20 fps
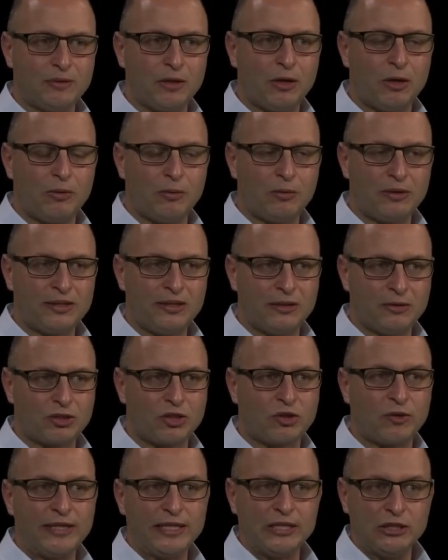or you know
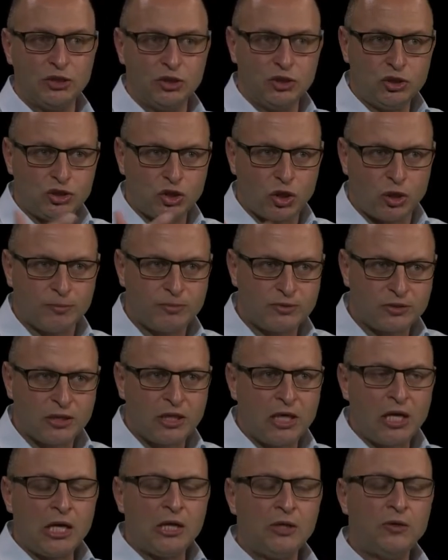creating new jobs.
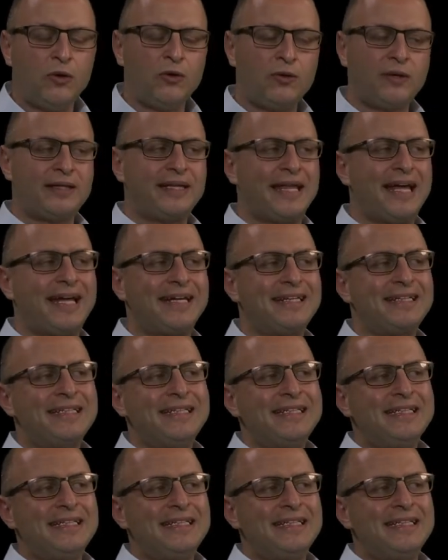Noting that